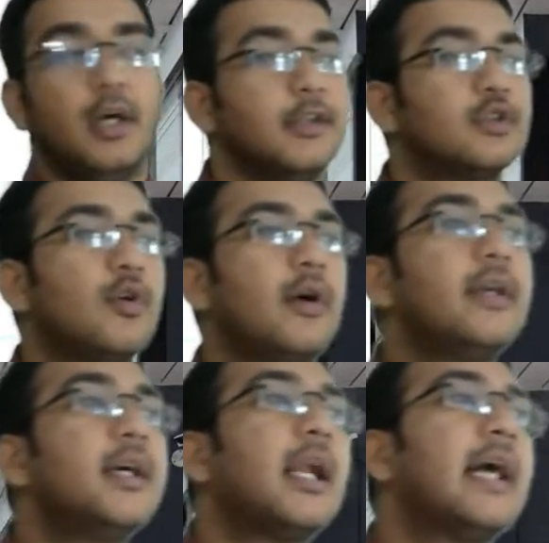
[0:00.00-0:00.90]
So
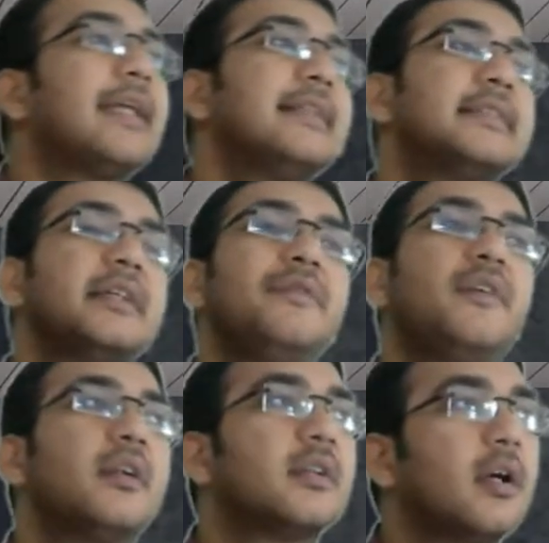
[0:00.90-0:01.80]
here I can say
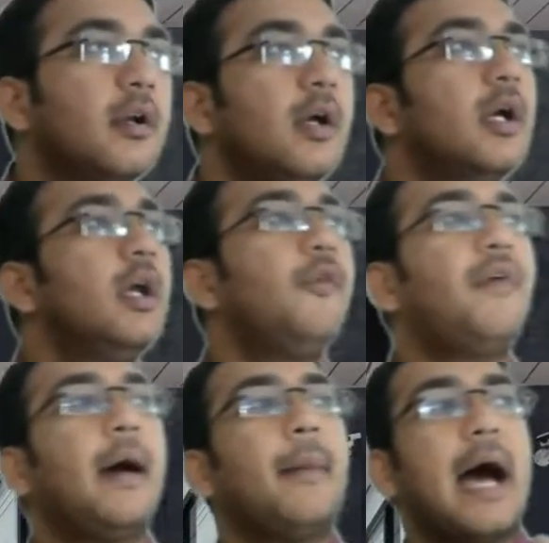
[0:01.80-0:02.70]
further, if
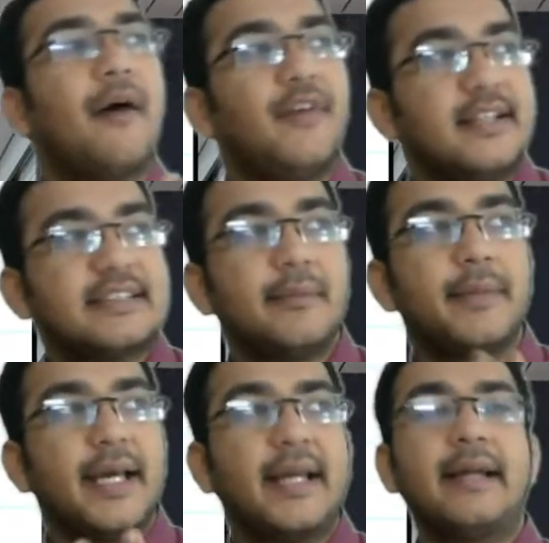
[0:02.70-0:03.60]
I am having some
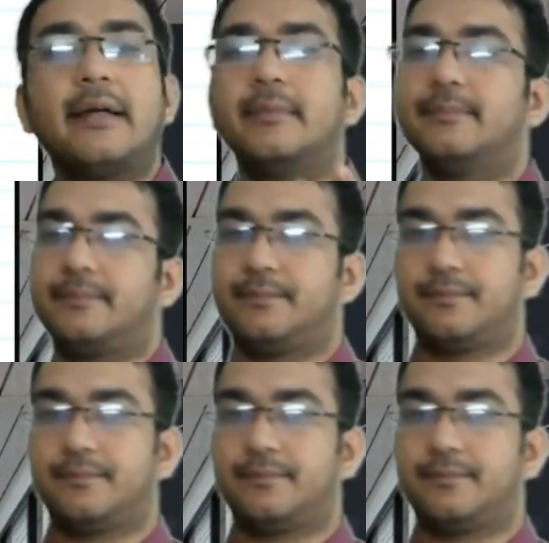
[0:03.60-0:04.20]
income,